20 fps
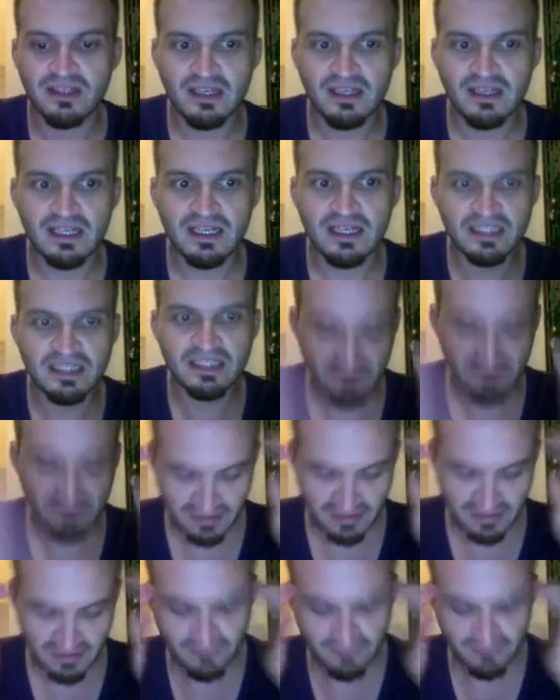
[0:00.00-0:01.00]
Height,
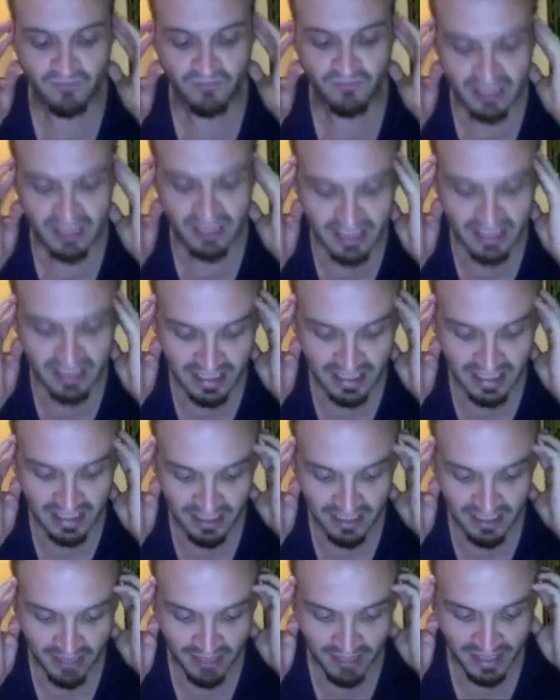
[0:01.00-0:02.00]

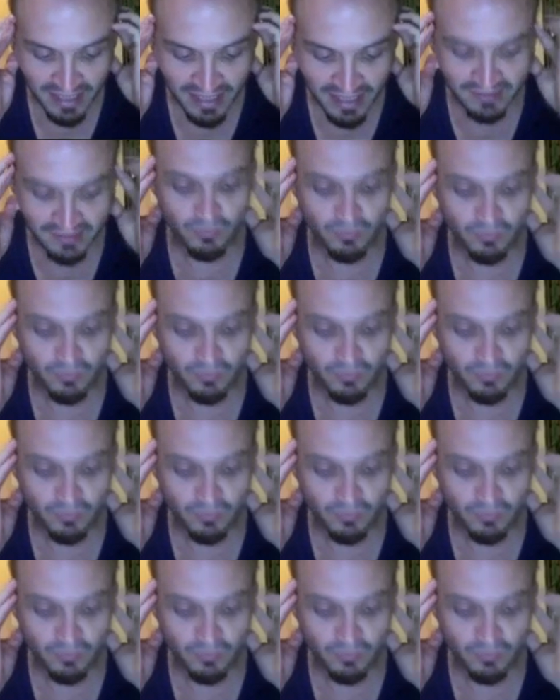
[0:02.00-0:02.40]
and